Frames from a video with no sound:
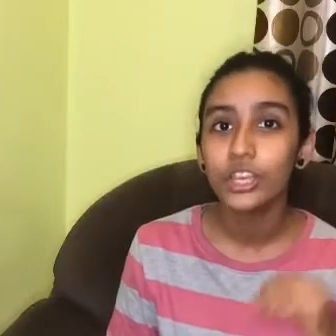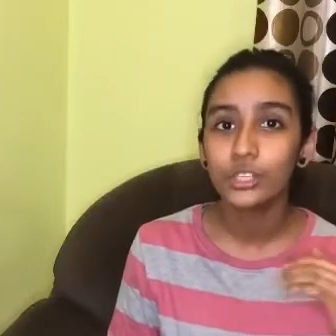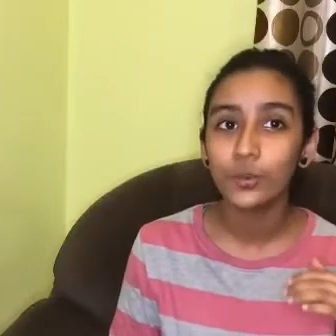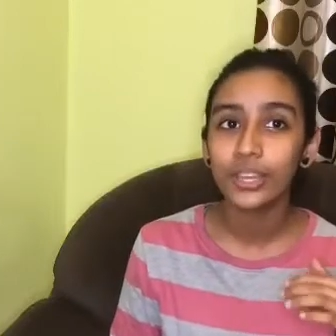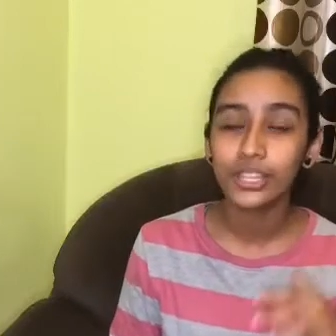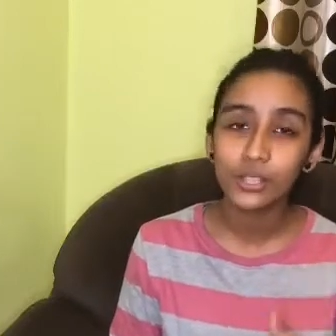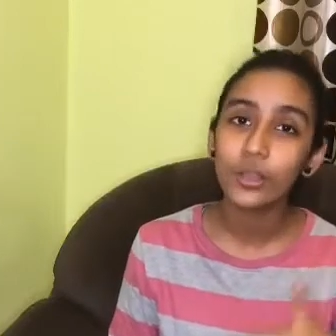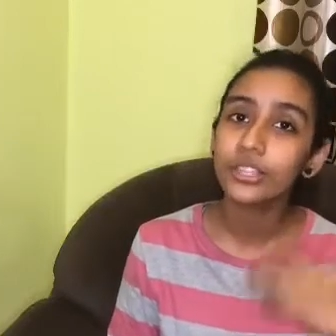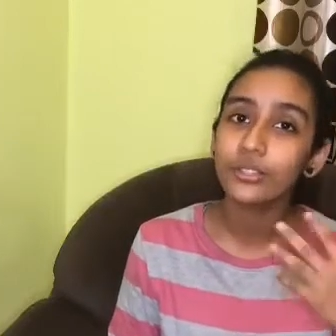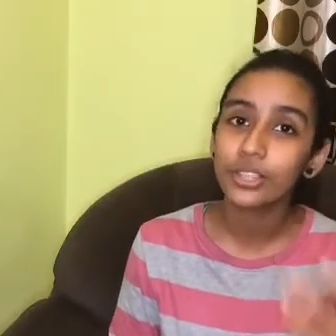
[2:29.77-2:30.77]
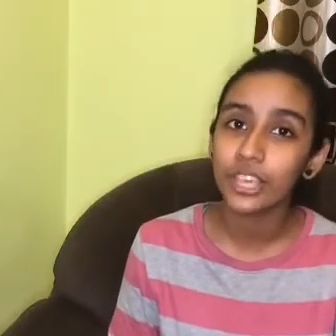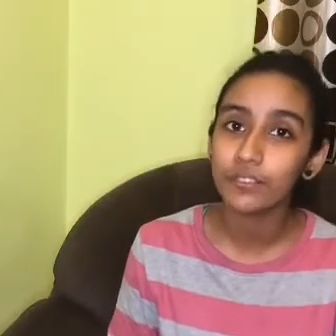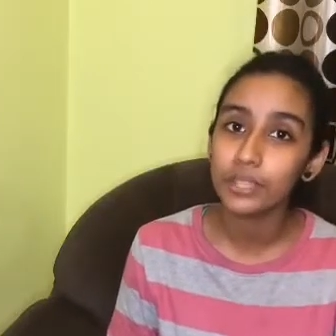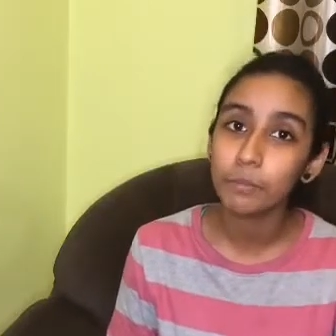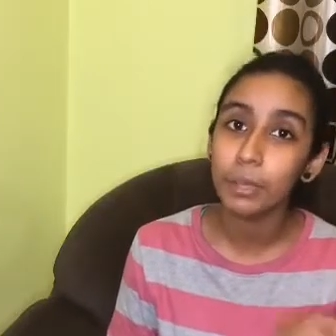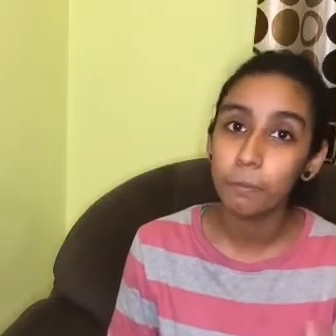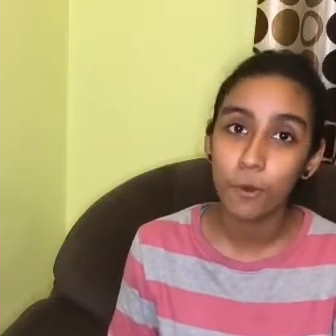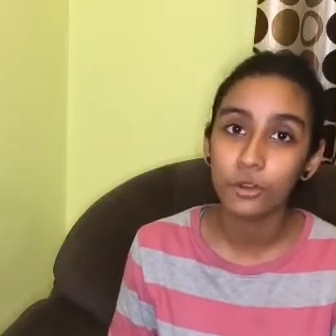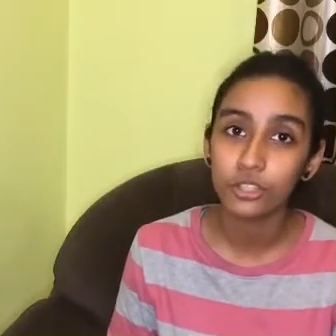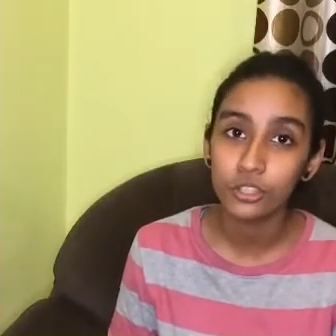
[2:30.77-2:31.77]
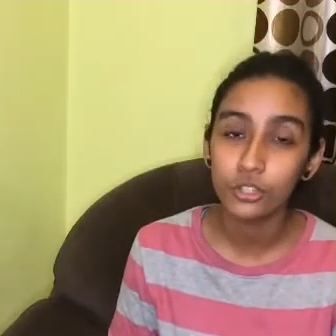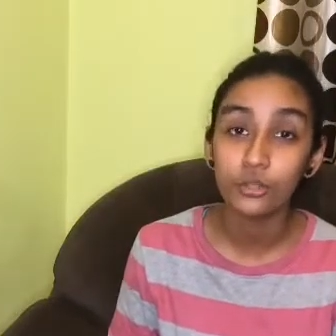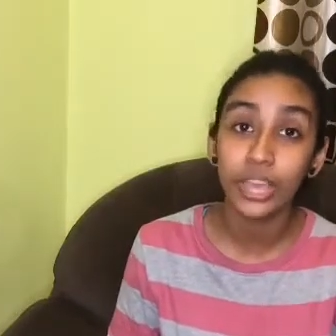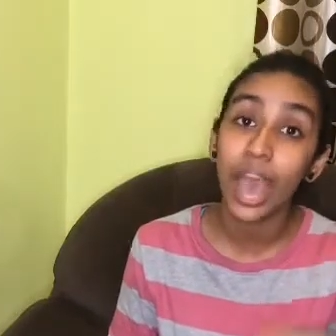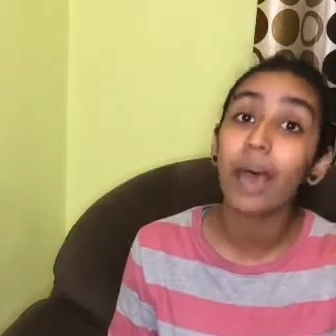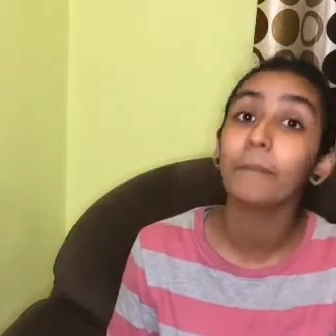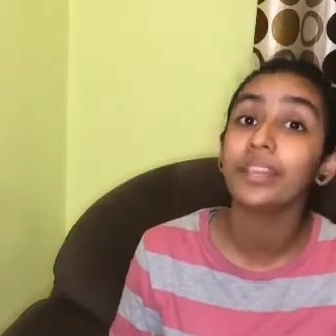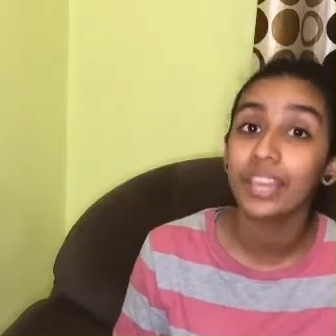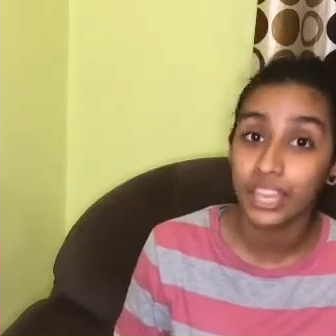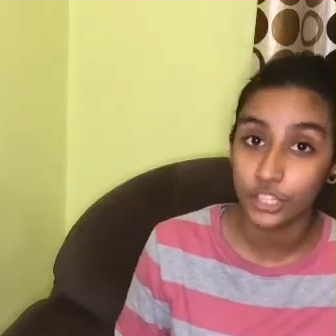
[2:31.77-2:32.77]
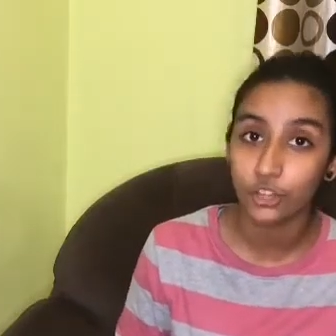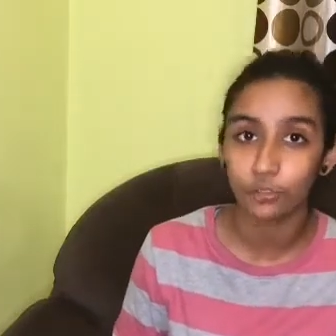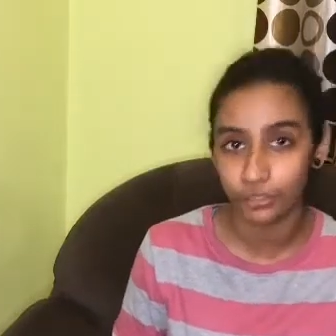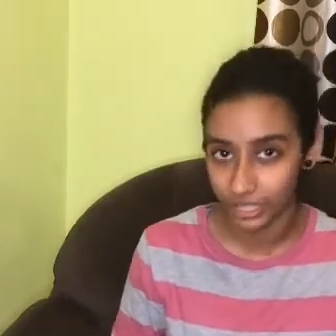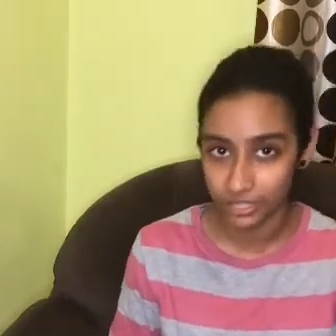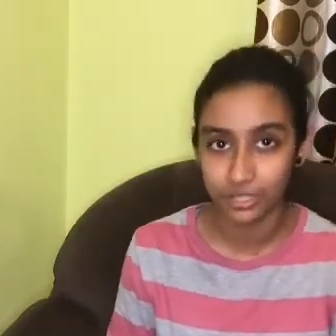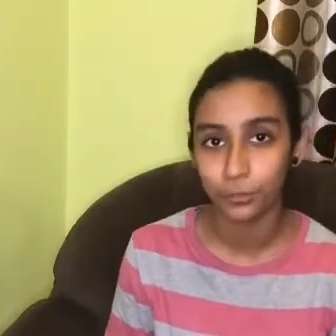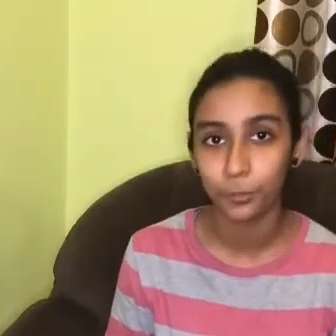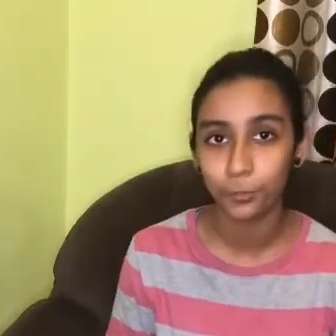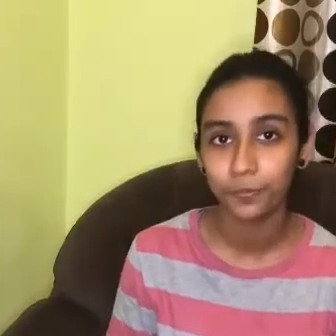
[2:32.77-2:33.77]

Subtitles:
So it is going to give some importance to the application of these two.